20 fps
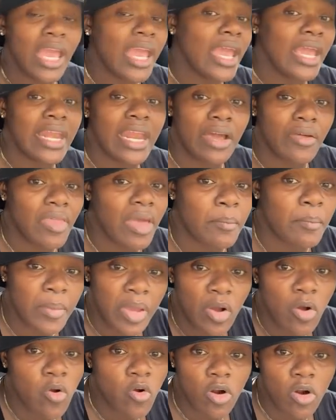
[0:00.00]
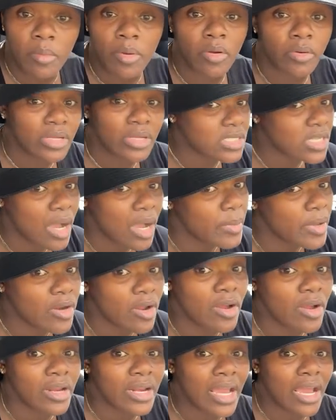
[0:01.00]
and now that male hormone is coming
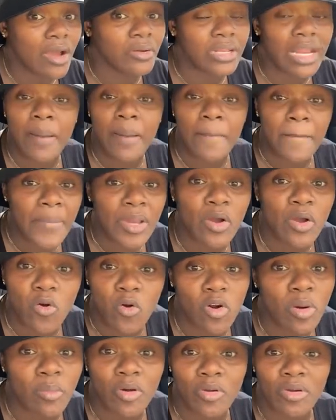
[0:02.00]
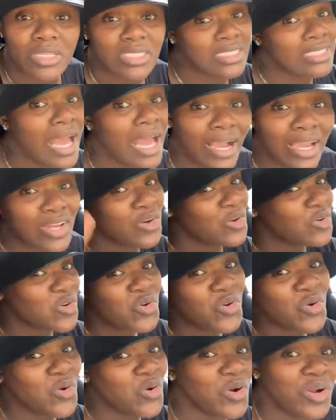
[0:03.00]
on out that male hormone is knocking on the
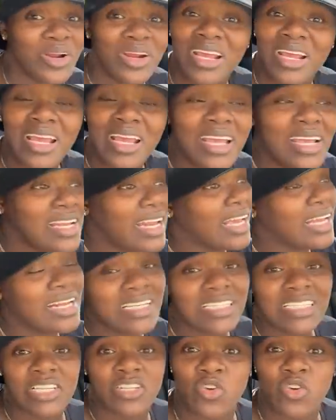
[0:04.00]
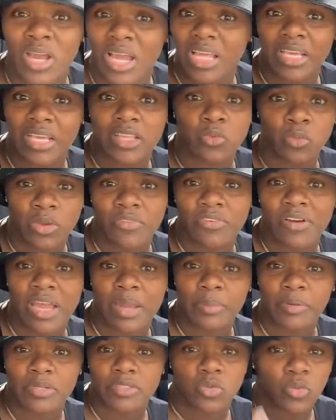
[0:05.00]
door like listen you got like three
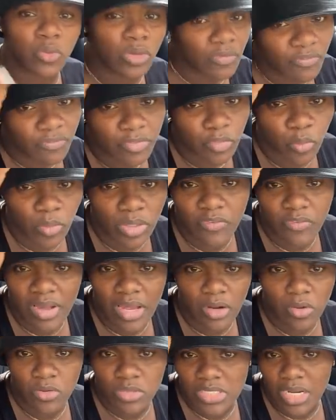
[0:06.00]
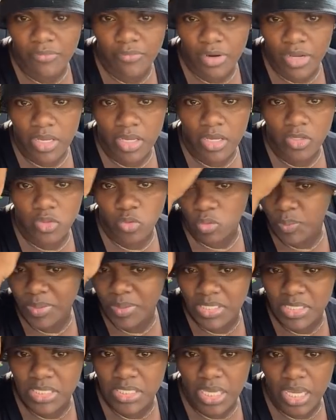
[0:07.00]
fibers three three follicles left right here three
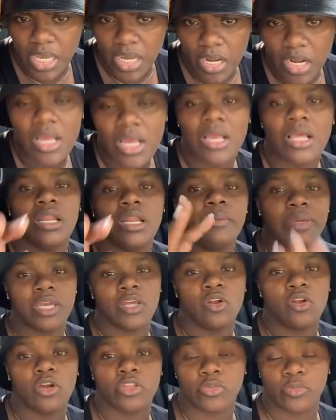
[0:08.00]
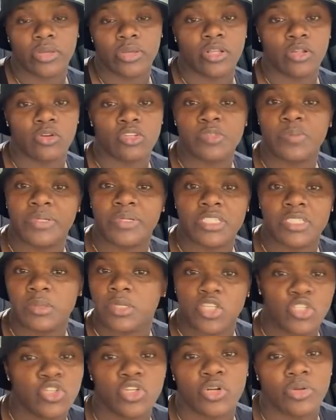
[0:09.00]
pieces of hair let me get all three of those please
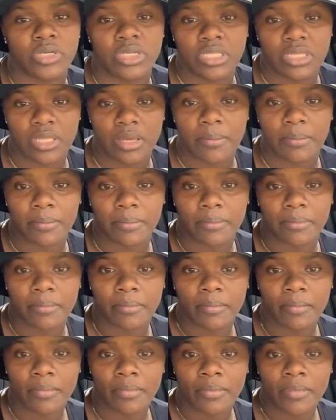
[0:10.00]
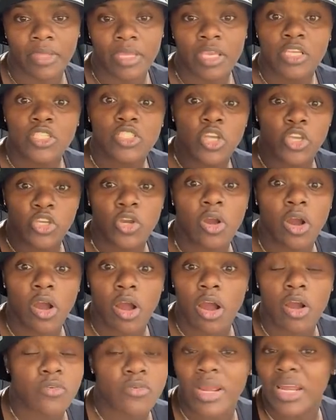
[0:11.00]
because you don't need them so you're
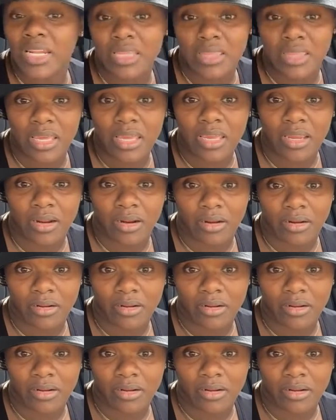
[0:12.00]
already there